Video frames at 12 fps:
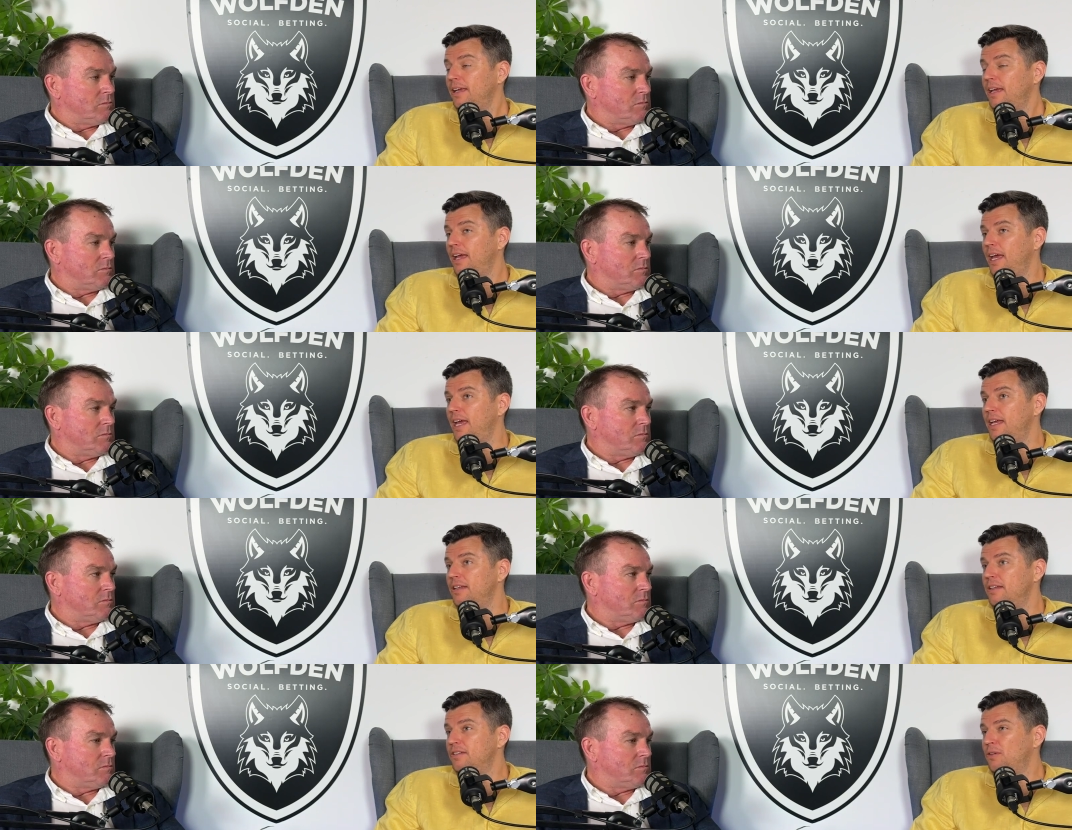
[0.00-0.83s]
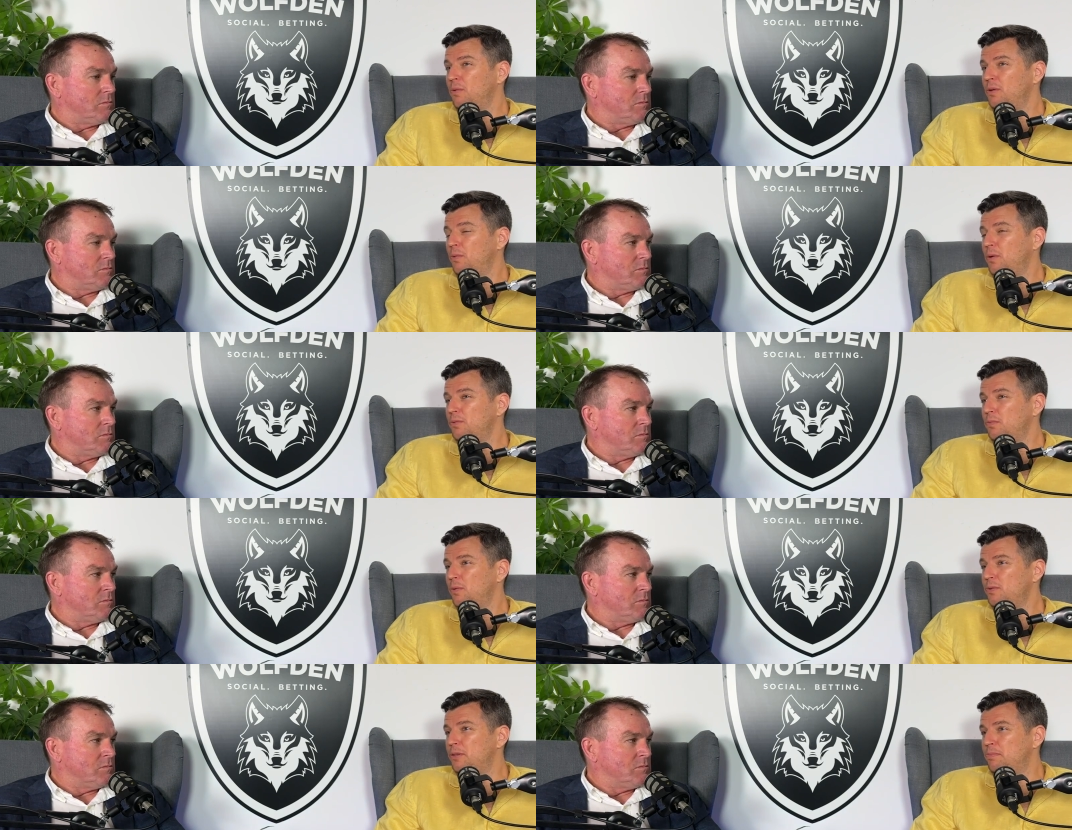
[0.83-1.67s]
Speaker 1: And so, what, what,
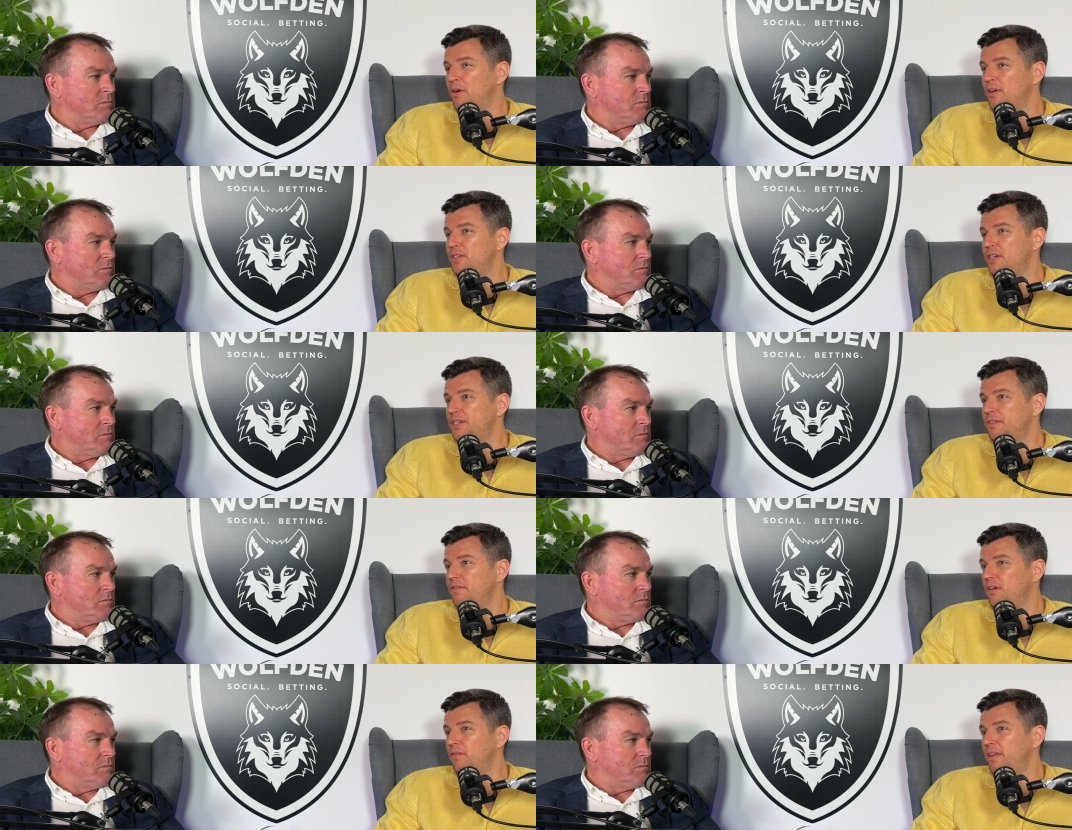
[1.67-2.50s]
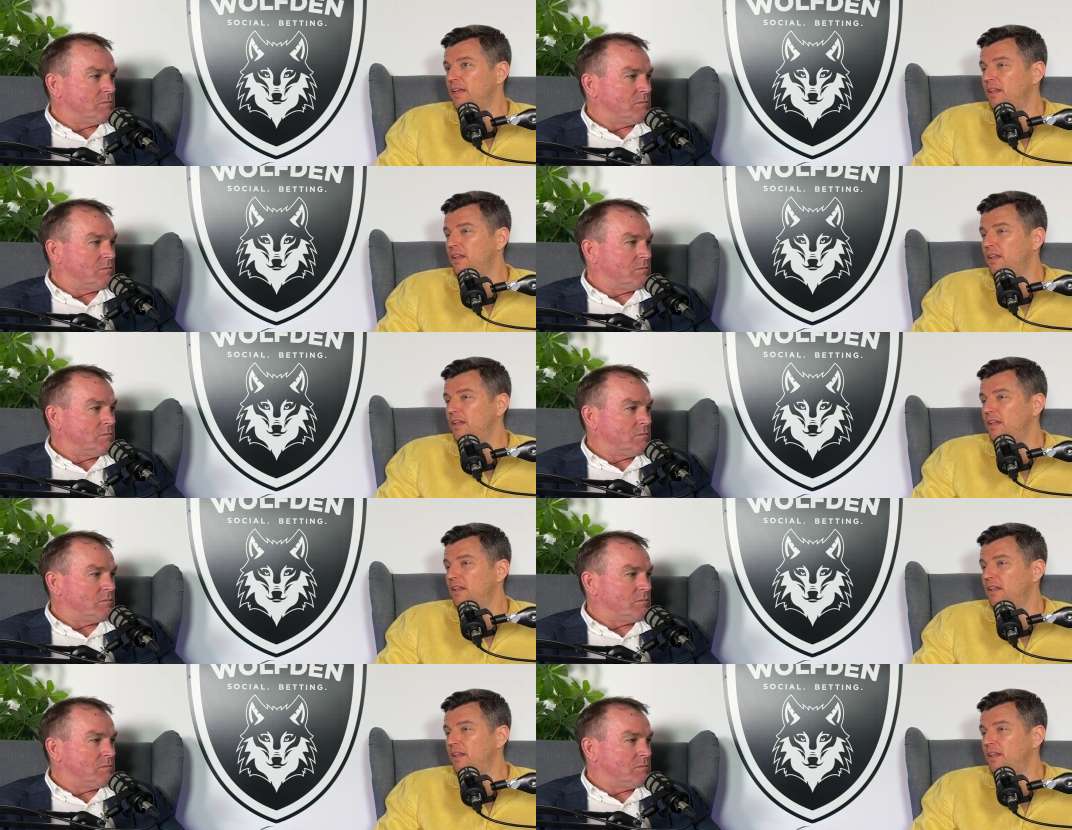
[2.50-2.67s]
what was the process involved there?